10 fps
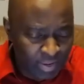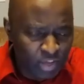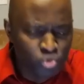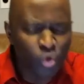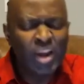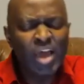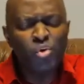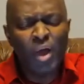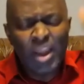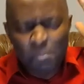So let
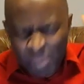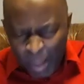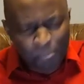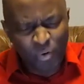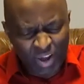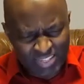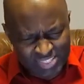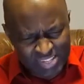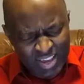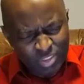your hand be upon
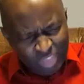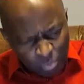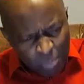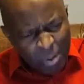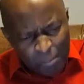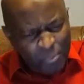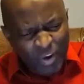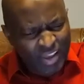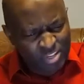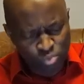us that we may
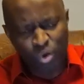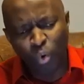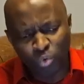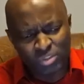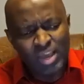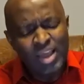pray as we ought.